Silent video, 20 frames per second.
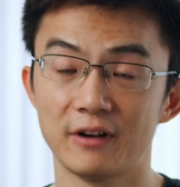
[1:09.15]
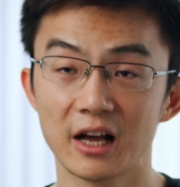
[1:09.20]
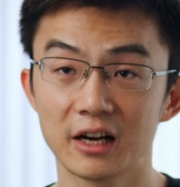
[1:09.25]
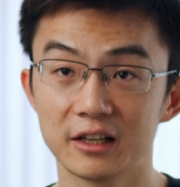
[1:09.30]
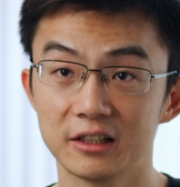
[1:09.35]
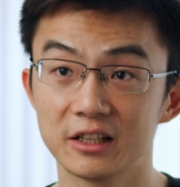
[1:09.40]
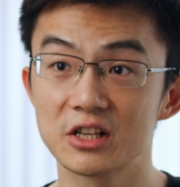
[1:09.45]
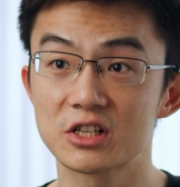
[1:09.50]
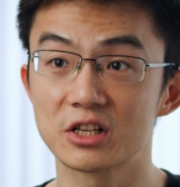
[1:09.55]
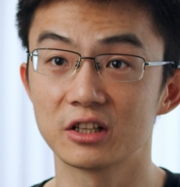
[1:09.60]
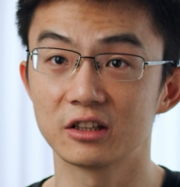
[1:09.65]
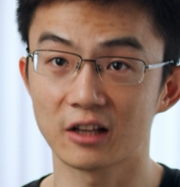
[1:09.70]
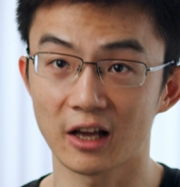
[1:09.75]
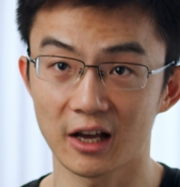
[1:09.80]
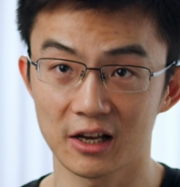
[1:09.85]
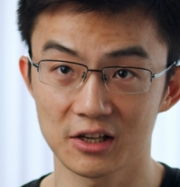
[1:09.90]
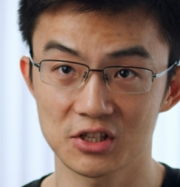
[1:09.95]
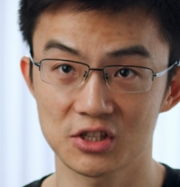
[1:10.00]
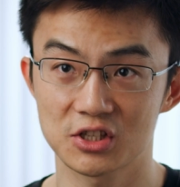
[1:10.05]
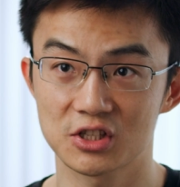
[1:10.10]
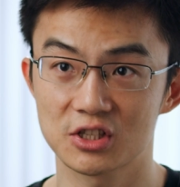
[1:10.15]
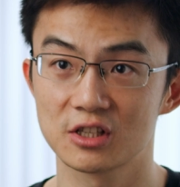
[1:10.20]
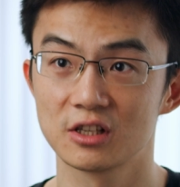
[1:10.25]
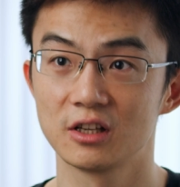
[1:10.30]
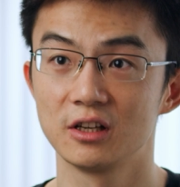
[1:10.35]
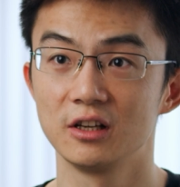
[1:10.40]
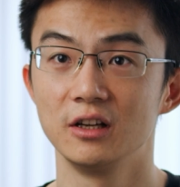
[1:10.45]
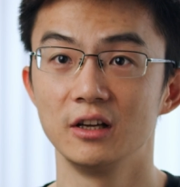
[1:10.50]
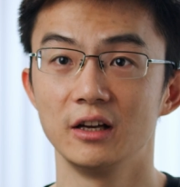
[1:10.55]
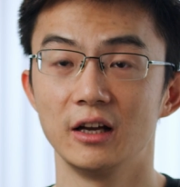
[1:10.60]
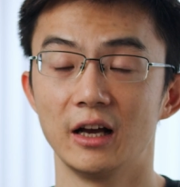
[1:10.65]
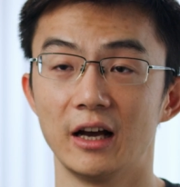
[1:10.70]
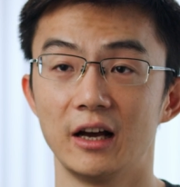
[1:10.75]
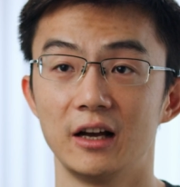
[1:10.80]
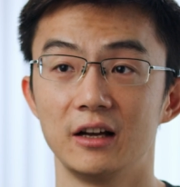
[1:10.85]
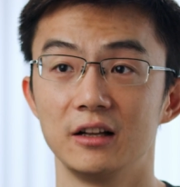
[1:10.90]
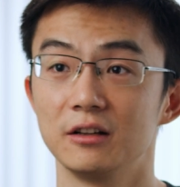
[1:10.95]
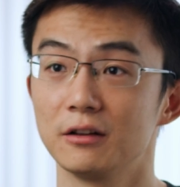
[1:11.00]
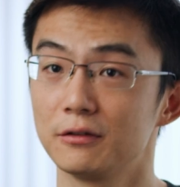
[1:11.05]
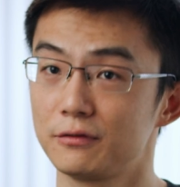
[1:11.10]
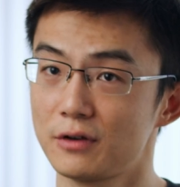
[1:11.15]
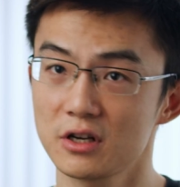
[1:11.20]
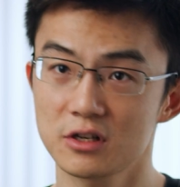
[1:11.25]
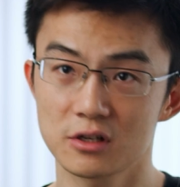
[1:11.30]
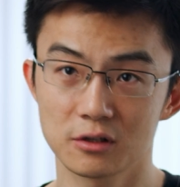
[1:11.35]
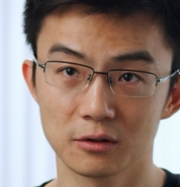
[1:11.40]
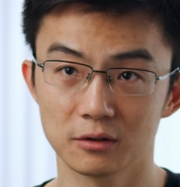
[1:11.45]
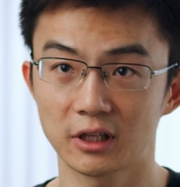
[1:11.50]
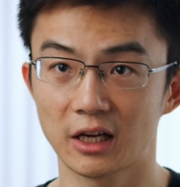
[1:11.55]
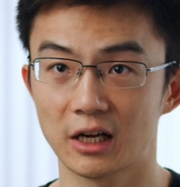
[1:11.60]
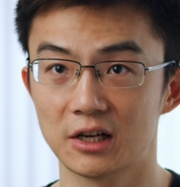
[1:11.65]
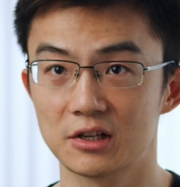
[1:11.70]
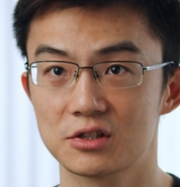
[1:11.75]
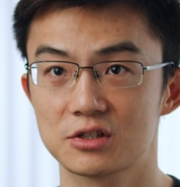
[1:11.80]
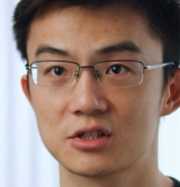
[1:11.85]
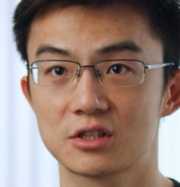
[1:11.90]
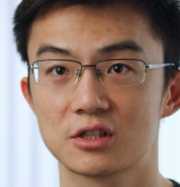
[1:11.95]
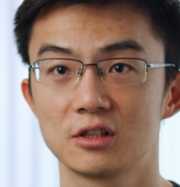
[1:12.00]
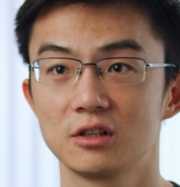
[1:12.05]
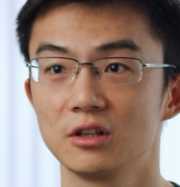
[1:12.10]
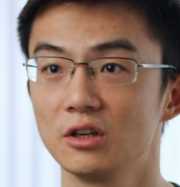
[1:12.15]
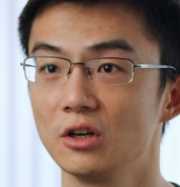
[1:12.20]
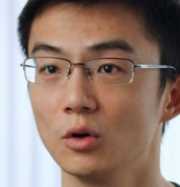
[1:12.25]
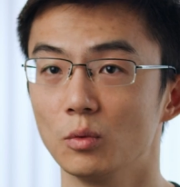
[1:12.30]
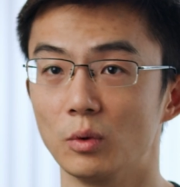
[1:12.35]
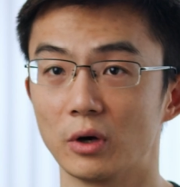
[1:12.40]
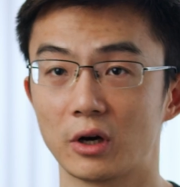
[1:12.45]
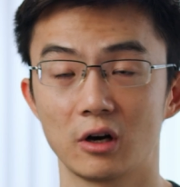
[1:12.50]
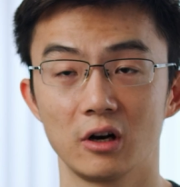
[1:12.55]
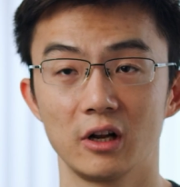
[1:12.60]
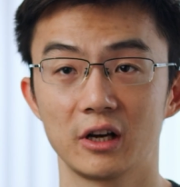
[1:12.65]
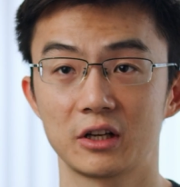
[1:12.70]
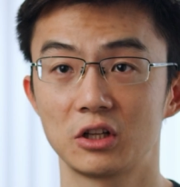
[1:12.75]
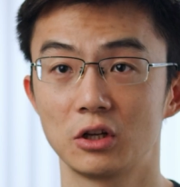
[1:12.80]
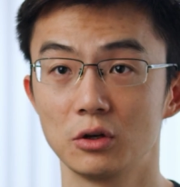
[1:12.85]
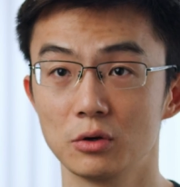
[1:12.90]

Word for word: validation tests and the functional tests. We collect